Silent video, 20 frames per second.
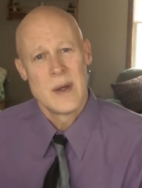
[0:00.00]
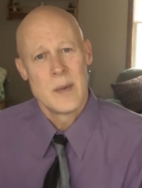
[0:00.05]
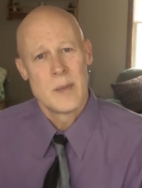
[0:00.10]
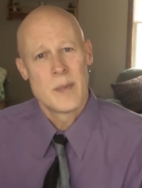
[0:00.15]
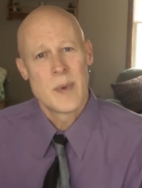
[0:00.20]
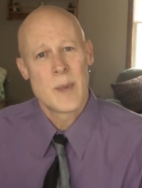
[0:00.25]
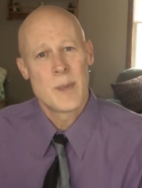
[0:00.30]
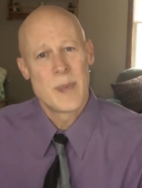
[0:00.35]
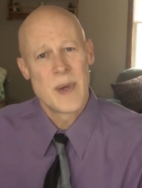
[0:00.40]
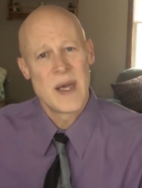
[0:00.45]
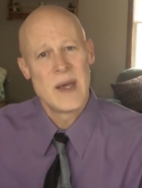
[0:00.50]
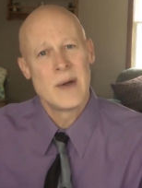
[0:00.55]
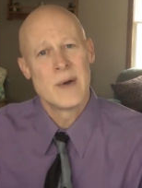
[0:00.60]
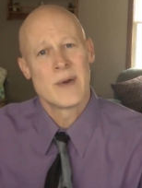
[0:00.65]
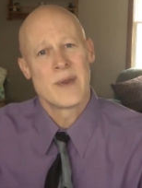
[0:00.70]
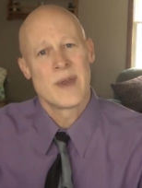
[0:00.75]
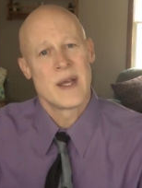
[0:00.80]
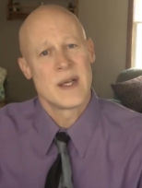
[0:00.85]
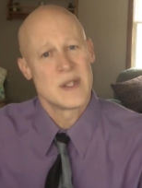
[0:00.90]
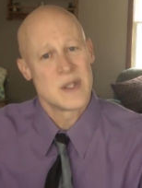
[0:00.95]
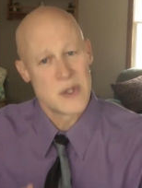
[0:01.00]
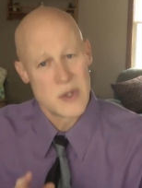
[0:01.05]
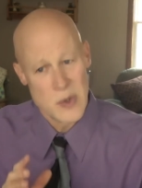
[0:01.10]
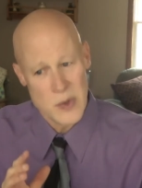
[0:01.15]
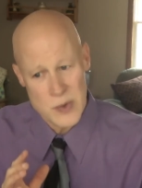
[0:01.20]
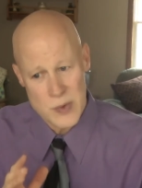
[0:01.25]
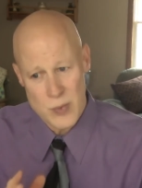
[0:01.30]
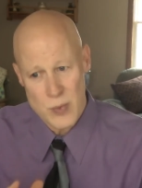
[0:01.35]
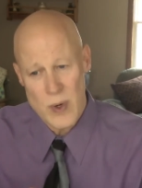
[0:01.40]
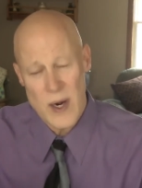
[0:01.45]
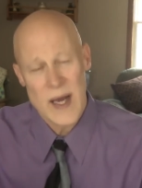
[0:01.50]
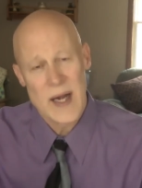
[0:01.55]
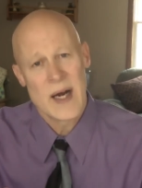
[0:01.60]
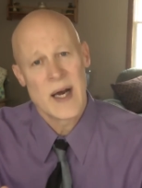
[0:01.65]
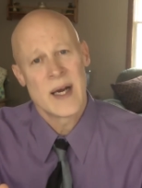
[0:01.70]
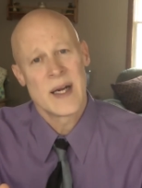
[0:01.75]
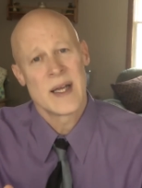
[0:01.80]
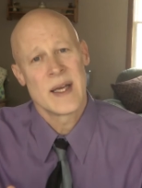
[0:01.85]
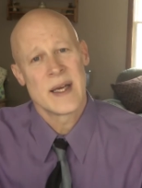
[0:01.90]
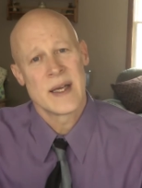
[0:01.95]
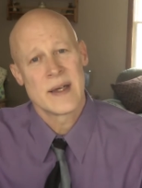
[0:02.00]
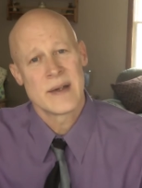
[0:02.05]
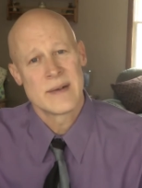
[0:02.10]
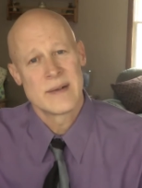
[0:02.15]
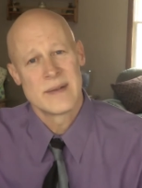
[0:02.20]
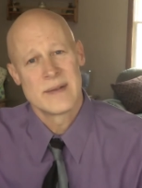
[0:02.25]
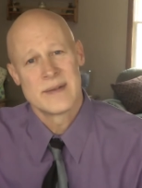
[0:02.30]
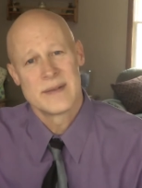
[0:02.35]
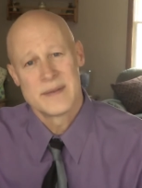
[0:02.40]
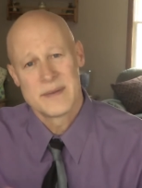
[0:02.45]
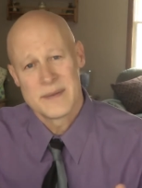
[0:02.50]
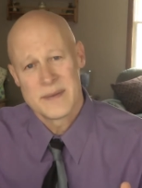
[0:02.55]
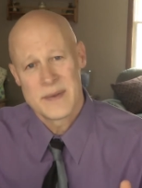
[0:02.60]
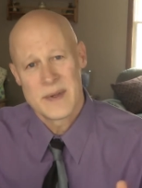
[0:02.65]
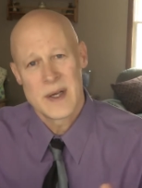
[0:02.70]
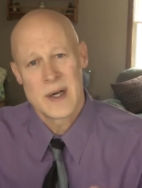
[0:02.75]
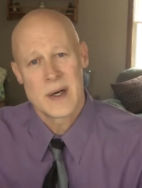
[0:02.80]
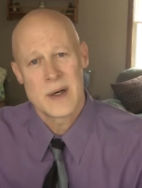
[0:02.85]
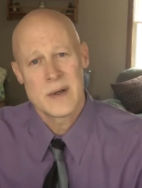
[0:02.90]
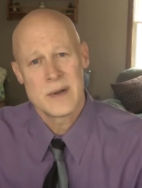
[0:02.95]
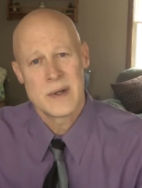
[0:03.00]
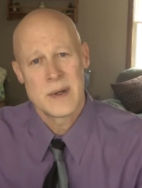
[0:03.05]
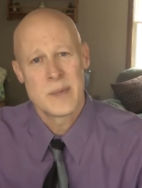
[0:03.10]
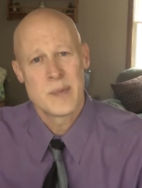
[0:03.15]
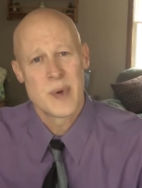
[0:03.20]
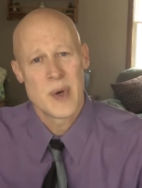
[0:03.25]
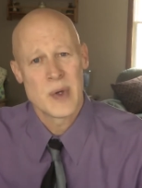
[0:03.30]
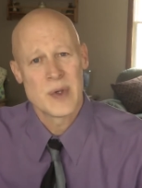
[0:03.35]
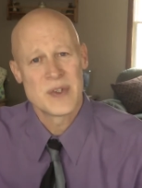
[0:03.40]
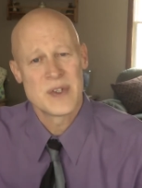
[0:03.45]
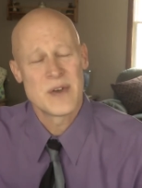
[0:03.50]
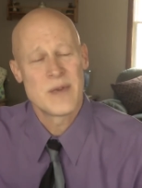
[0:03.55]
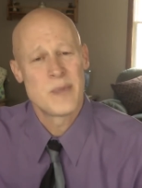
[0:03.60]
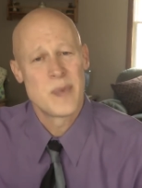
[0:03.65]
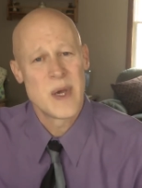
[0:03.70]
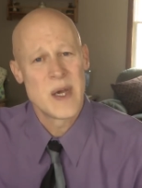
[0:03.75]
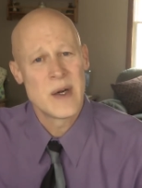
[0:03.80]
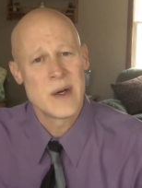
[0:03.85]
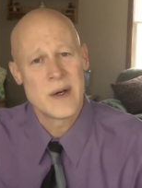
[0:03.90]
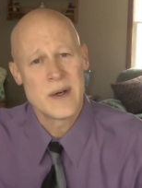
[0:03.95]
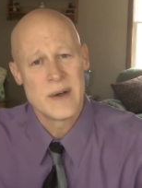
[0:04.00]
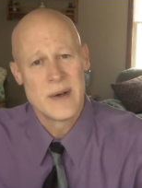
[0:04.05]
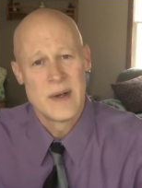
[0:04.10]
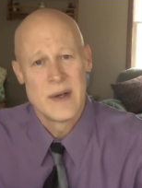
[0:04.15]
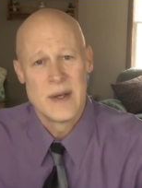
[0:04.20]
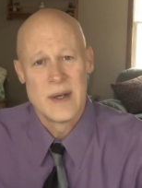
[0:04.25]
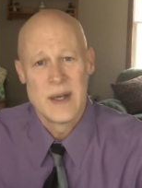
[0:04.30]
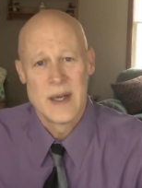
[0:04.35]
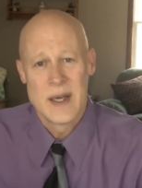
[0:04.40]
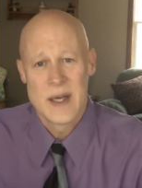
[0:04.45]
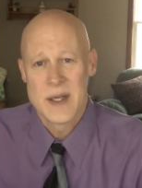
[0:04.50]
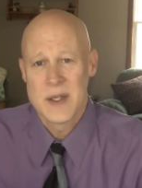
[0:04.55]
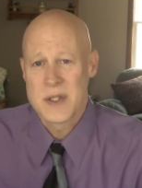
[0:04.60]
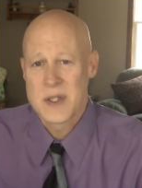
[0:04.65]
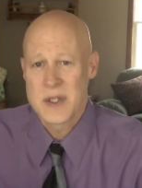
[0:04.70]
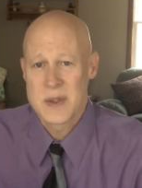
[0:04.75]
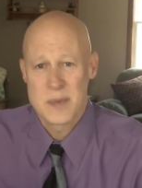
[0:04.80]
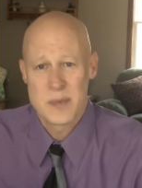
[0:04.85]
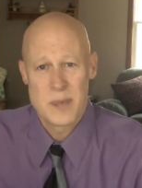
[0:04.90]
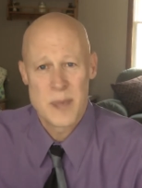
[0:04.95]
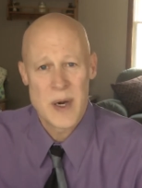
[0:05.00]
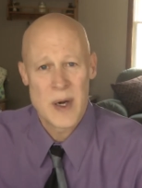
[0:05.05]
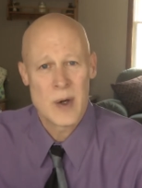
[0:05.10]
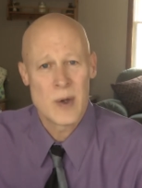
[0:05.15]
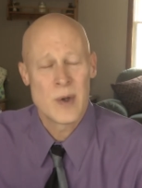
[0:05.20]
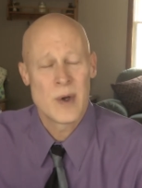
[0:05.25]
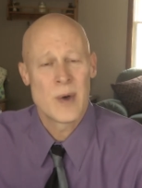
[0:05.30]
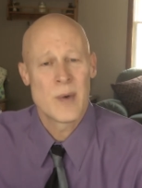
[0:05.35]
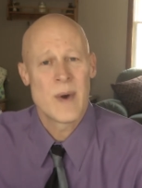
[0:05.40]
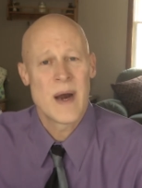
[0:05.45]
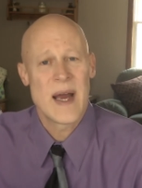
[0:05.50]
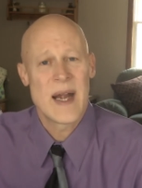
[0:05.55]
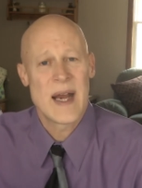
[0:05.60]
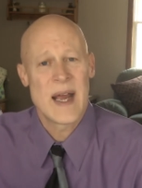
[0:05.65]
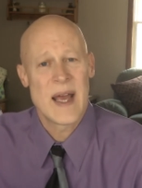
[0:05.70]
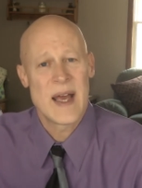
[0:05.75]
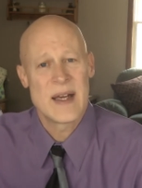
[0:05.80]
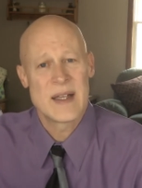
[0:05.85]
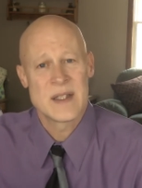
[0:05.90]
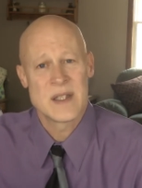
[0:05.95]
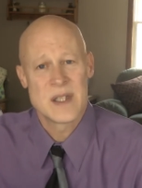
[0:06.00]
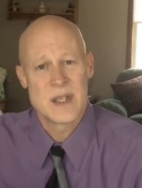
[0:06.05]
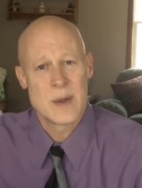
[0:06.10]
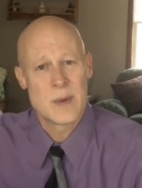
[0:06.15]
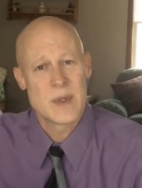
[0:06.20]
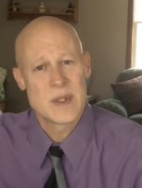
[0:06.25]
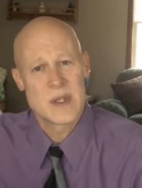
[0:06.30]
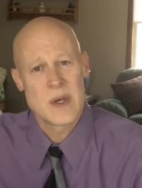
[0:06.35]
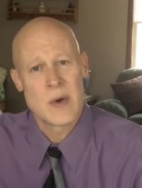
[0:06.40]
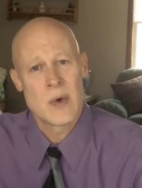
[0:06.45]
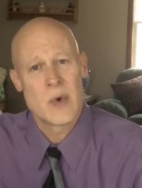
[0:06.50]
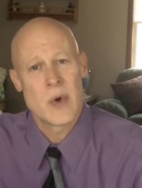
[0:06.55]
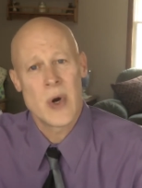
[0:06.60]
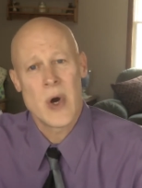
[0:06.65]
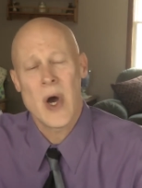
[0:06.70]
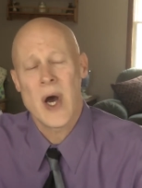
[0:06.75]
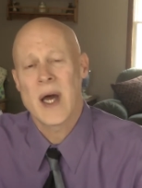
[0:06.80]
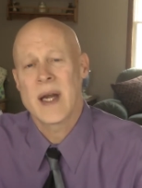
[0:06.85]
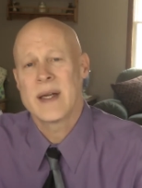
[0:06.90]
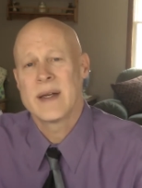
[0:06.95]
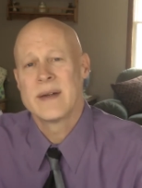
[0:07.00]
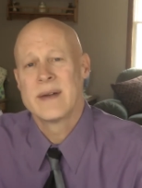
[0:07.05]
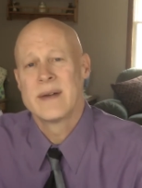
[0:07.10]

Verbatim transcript: but Peter then just goes right on in. You know, impulsive Peter. He's just barreling right ahead and see what's going on.